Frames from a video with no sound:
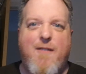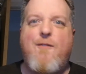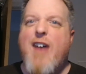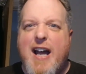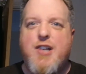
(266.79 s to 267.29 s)

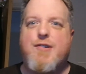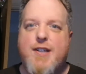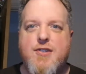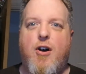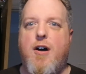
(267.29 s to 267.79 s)

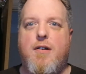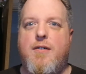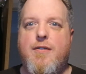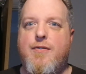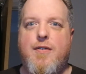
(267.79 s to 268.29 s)
factory-style
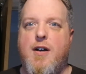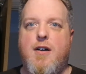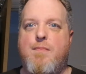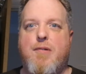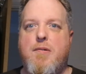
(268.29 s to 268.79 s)

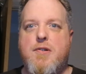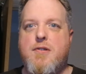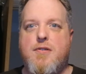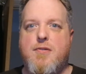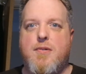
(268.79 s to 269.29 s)
approach
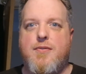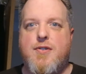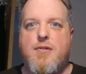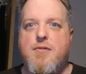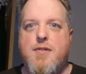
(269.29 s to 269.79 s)
to sort of
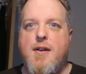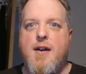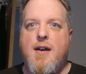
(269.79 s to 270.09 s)
slaughter.